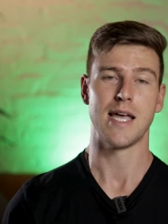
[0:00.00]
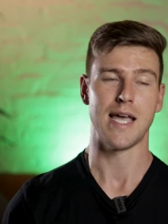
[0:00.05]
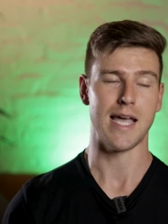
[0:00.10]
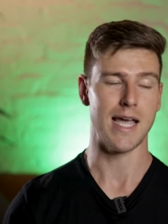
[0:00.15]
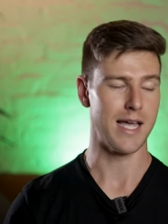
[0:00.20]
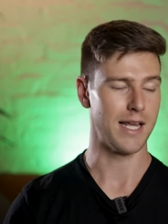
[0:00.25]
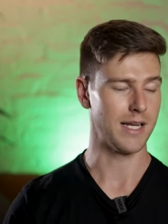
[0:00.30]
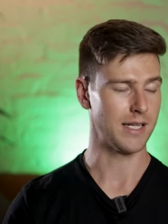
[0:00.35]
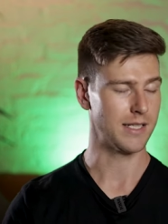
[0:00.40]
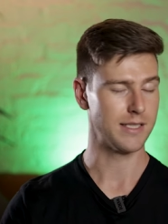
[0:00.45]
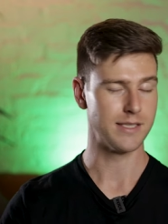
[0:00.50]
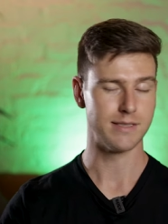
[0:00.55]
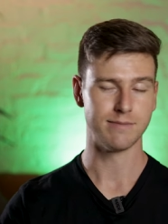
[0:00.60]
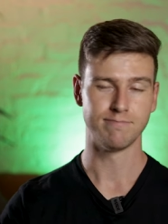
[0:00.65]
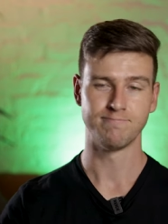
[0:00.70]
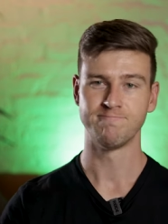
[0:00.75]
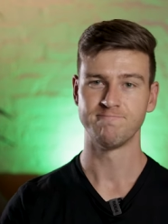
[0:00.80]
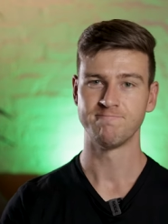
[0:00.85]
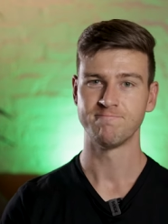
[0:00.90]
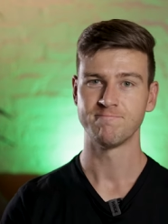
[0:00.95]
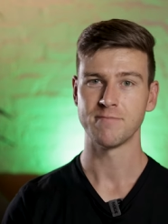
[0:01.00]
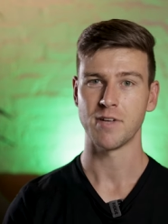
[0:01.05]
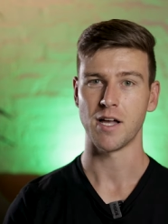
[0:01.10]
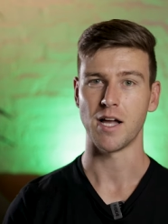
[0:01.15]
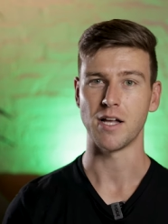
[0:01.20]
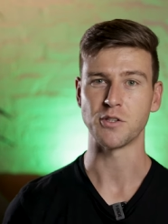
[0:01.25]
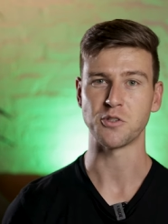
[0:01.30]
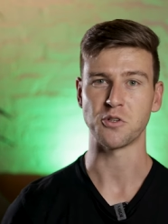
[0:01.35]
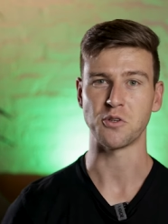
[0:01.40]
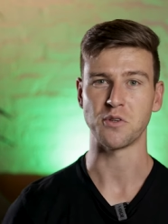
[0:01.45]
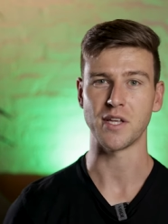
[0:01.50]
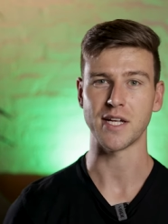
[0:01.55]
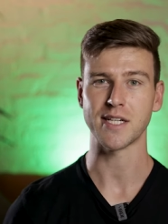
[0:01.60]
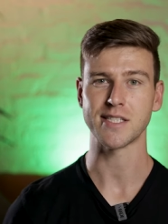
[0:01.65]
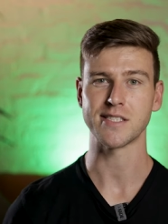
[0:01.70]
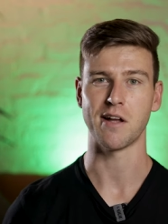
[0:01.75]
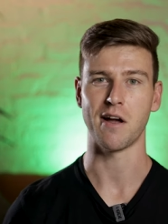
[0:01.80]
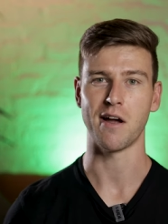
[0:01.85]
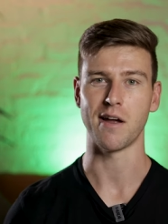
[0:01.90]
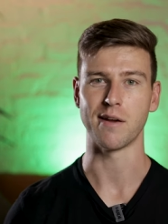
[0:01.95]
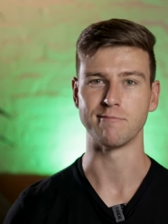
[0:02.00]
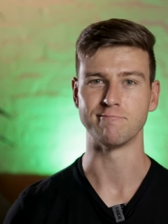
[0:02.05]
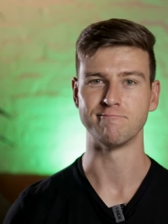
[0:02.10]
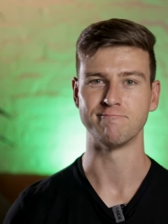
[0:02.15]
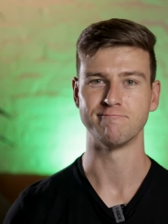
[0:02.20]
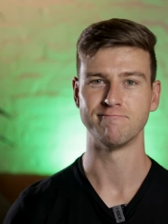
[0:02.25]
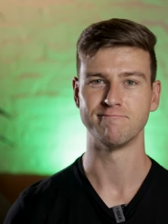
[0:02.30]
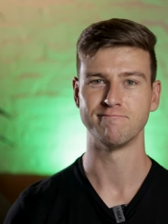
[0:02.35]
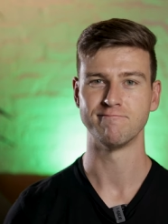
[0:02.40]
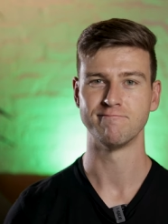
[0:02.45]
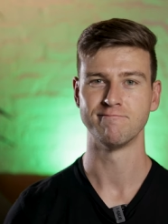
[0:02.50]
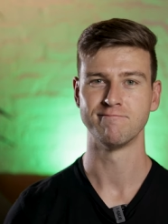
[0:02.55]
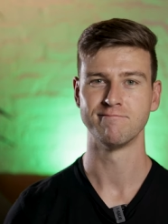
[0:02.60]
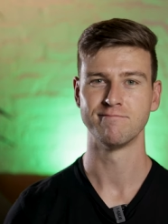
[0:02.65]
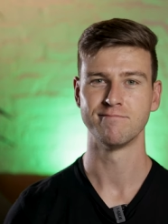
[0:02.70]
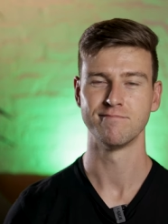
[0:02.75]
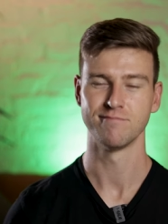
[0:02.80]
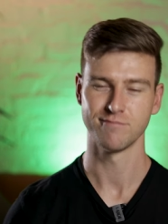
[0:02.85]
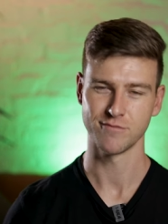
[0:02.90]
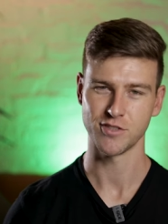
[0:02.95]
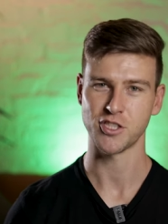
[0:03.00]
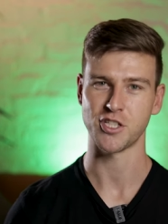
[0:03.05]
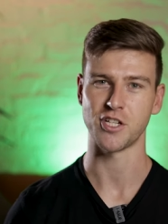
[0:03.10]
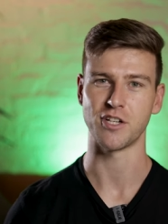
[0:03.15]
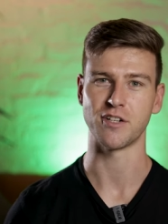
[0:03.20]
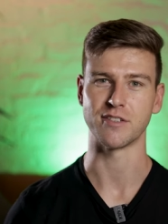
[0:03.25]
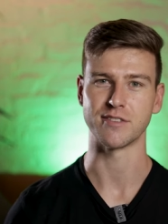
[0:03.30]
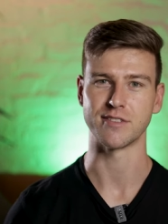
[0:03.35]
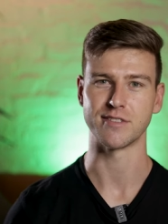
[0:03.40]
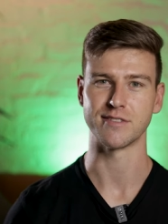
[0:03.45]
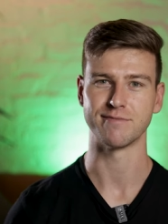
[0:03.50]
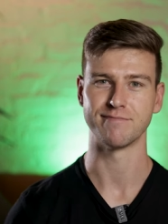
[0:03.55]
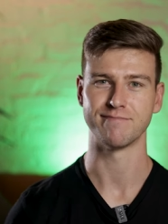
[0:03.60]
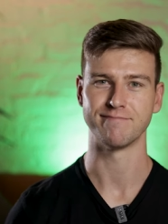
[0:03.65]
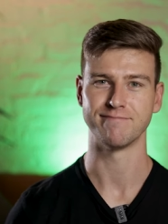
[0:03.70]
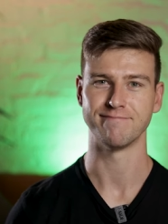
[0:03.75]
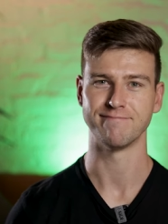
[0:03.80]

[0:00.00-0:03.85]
And until next time, cheers.